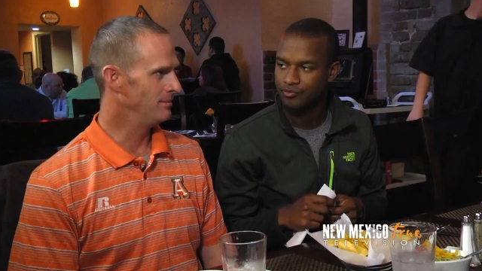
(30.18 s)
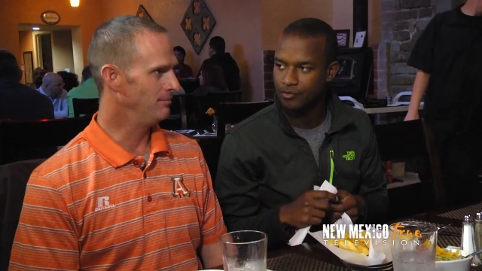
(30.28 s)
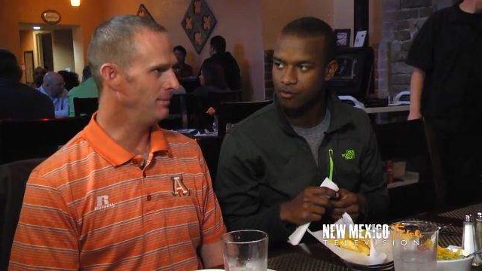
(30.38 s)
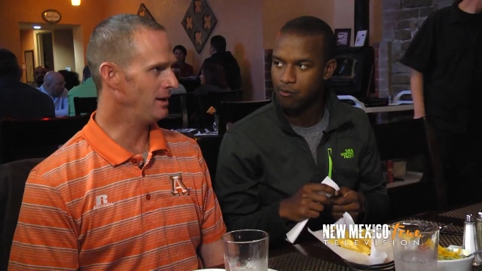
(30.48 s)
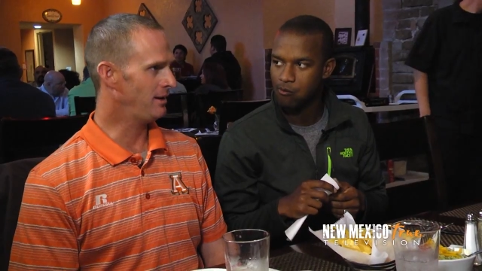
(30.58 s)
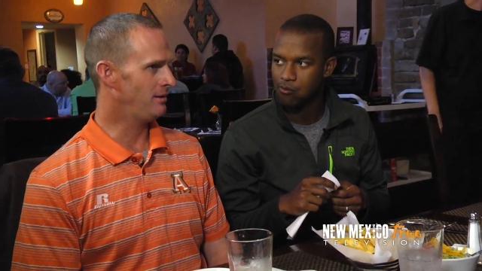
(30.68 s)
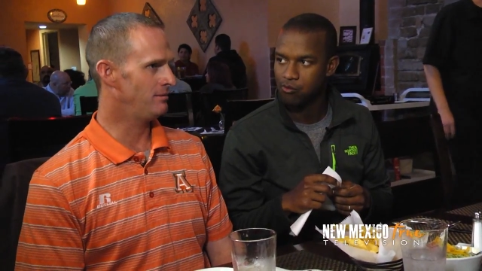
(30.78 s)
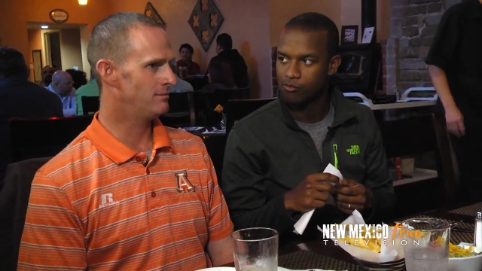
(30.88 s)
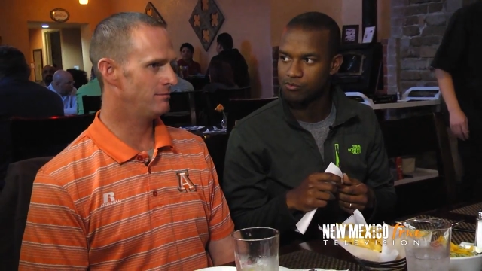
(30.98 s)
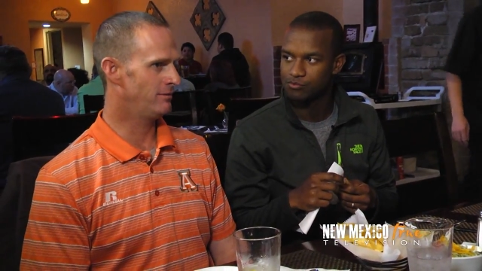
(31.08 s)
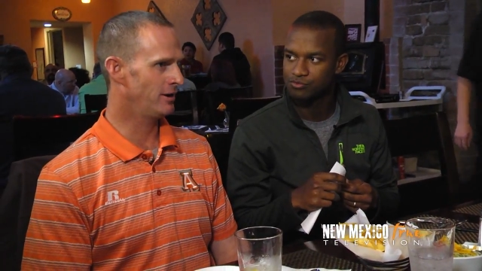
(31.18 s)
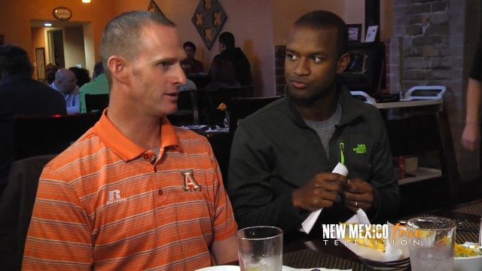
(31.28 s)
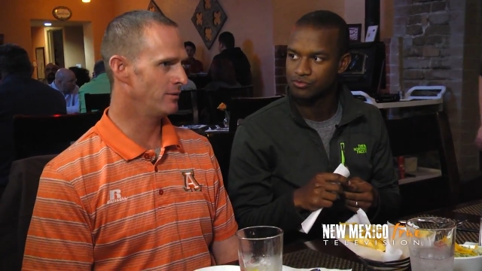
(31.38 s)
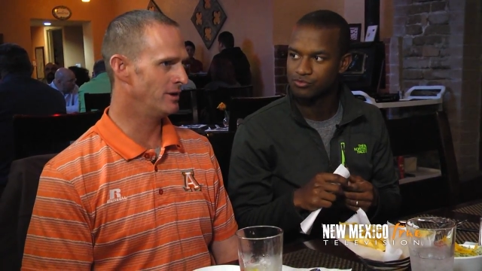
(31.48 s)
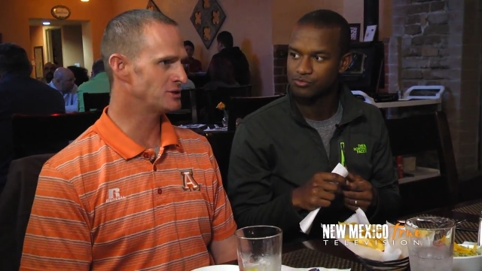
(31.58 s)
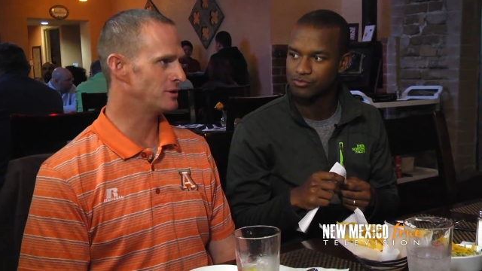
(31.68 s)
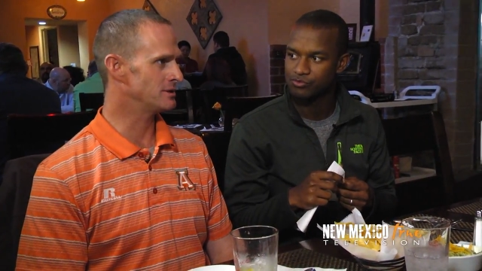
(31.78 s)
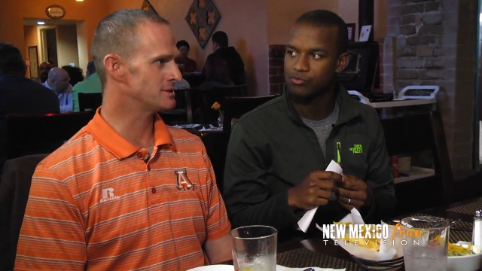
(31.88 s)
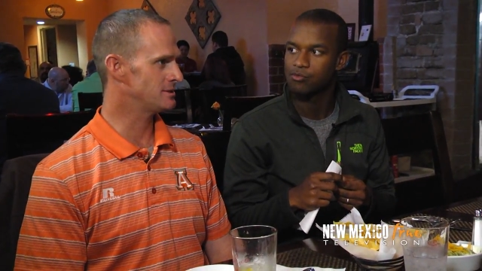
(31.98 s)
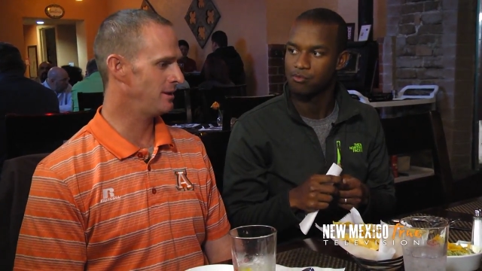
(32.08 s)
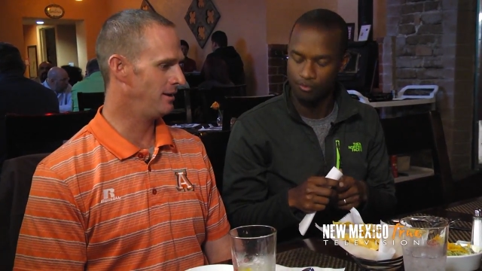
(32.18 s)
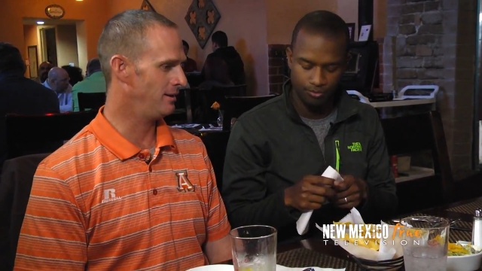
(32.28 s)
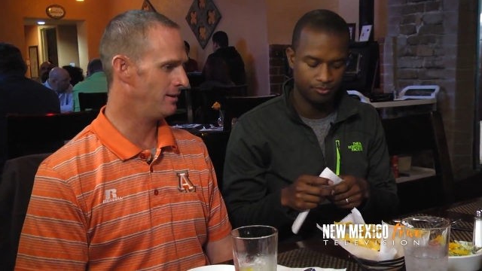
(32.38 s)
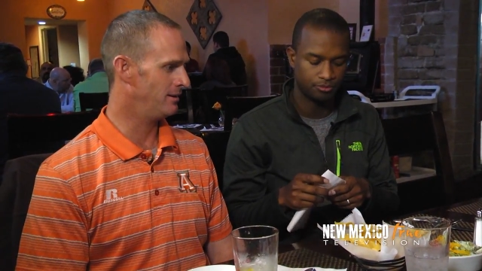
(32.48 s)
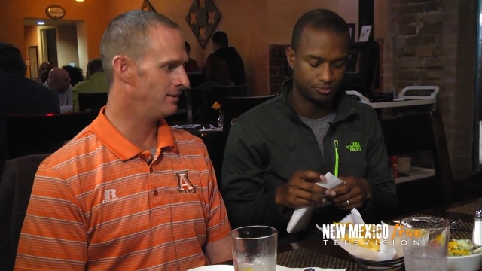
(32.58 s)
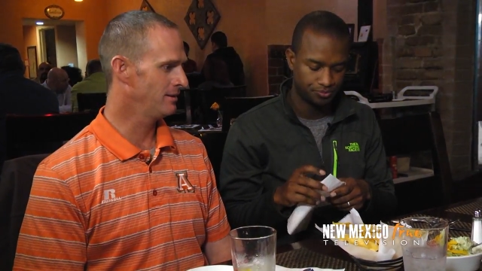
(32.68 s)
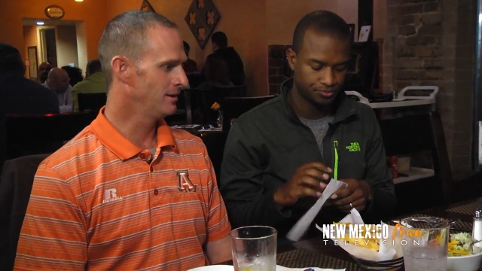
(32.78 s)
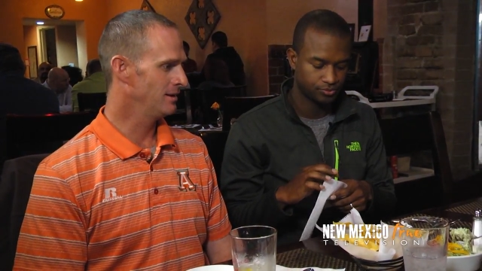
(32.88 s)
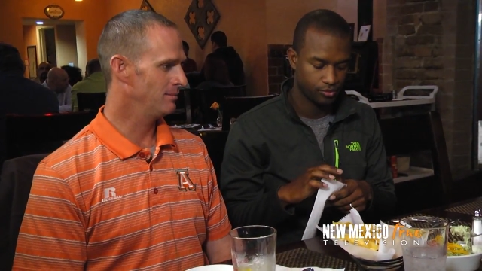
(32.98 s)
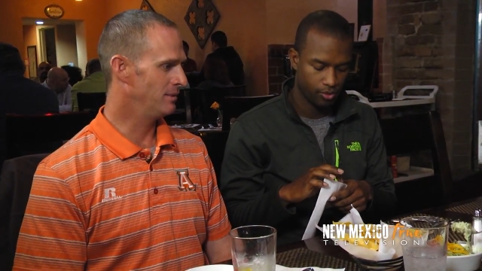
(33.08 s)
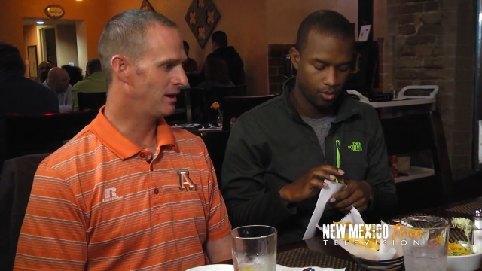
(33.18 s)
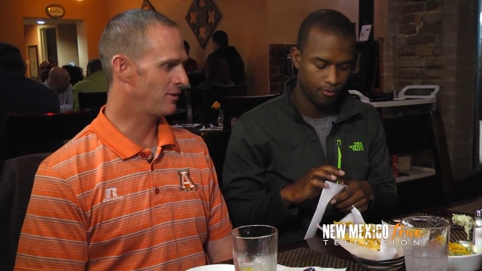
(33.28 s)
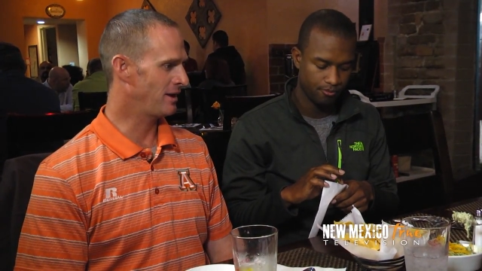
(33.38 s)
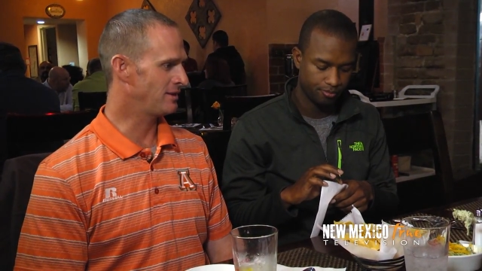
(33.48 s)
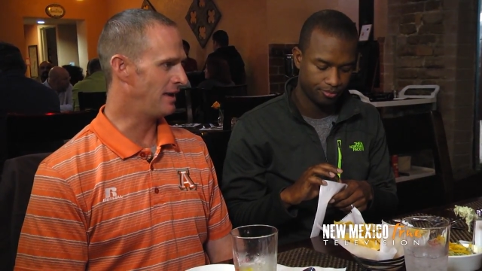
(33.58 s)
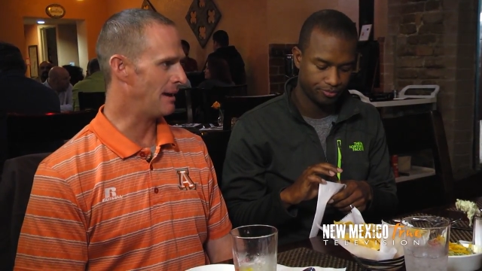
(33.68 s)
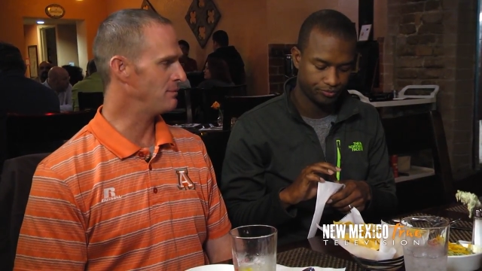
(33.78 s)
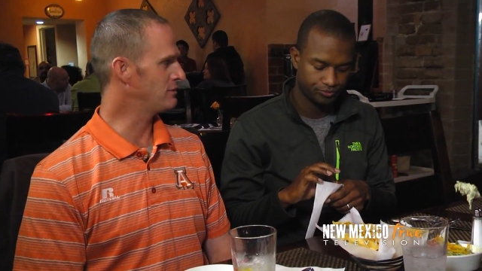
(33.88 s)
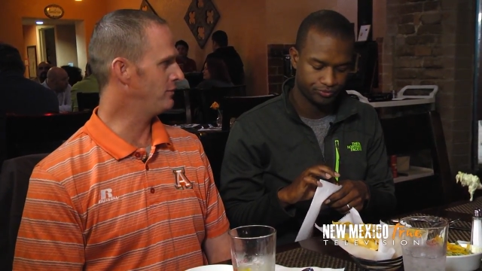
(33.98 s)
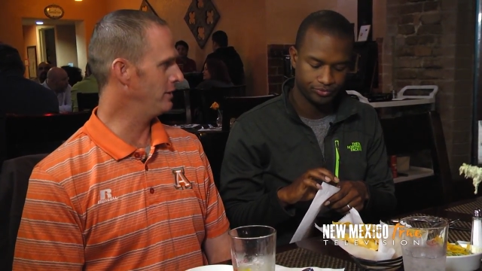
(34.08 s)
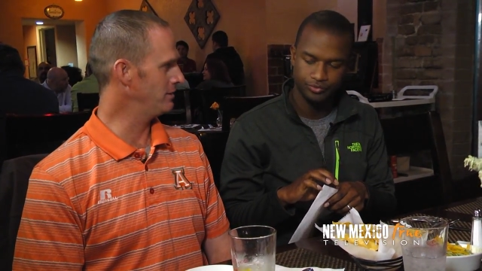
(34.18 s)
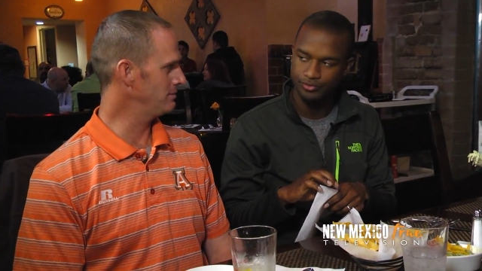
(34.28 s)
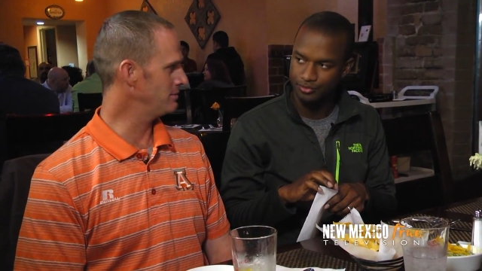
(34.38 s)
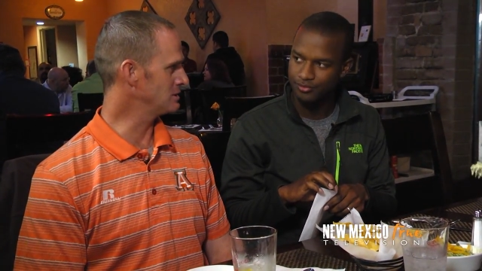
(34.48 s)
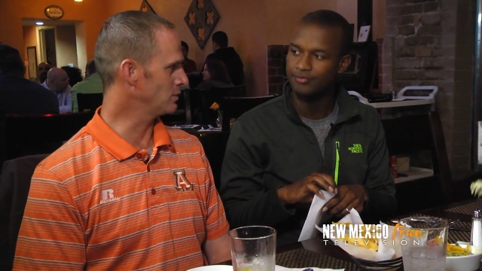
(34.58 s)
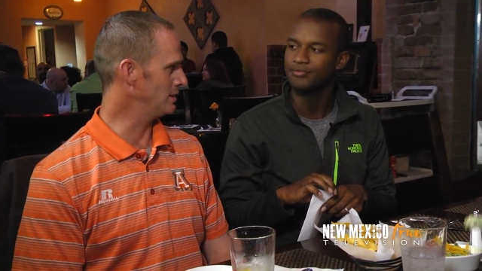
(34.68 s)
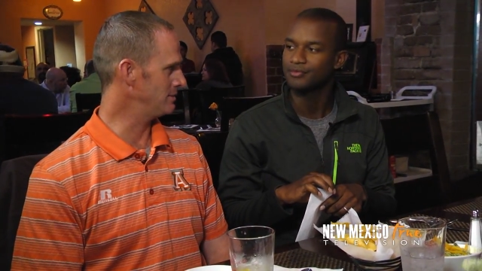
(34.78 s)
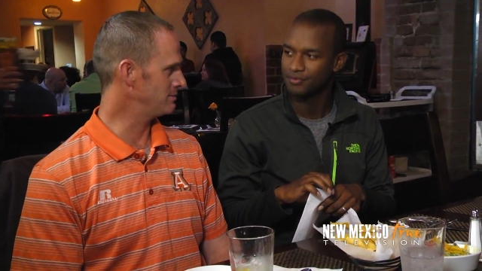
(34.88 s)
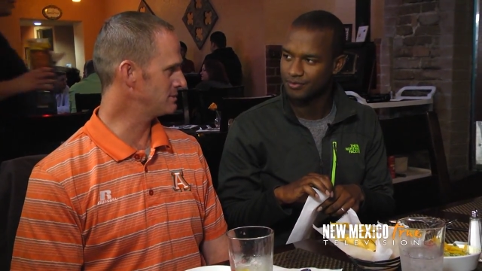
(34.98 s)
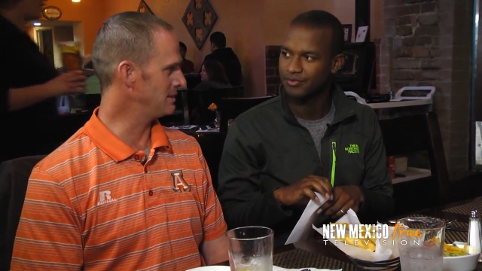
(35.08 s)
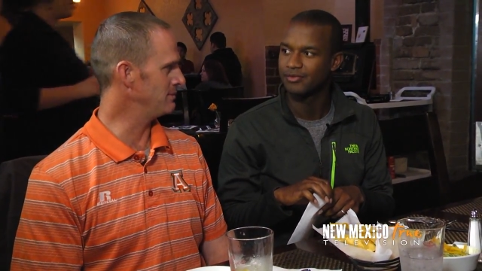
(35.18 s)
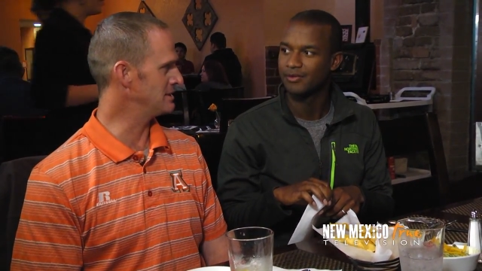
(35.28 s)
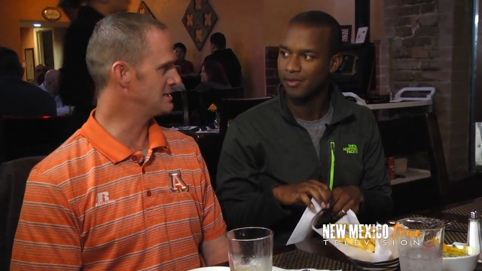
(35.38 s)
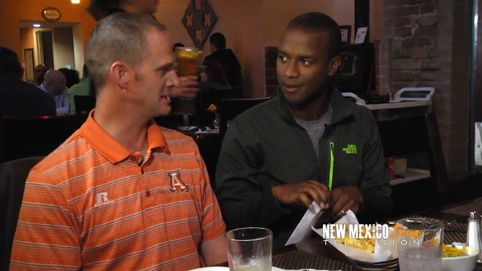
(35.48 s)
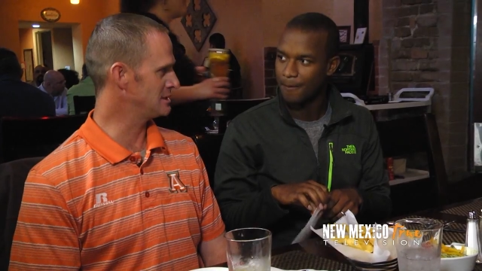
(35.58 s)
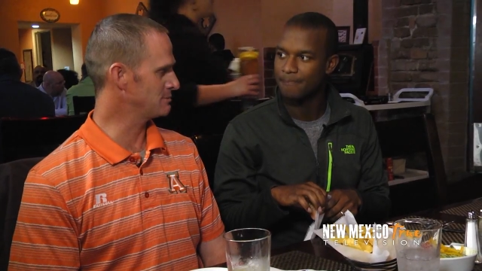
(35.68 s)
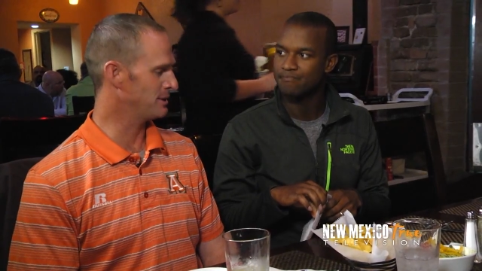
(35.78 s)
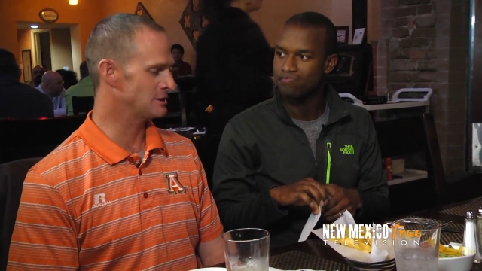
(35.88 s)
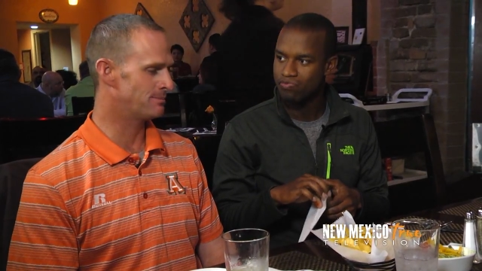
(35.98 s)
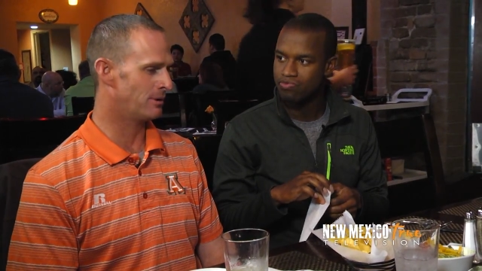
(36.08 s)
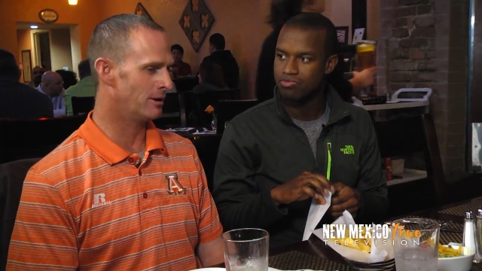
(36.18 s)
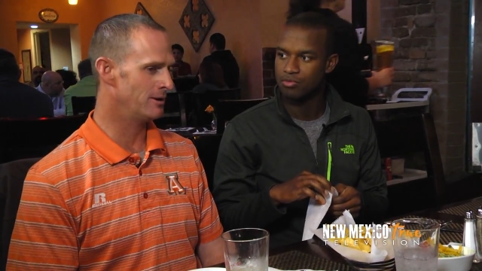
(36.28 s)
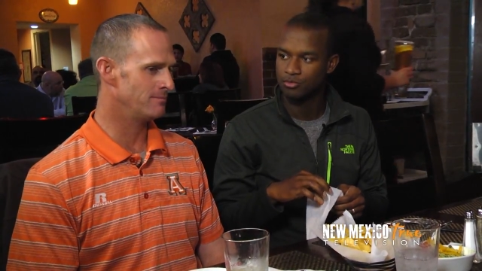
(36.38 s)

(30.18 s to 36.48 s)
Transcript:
Speaker 1: many very good restaurants, but I think the atmosphere is something that sets this place apart.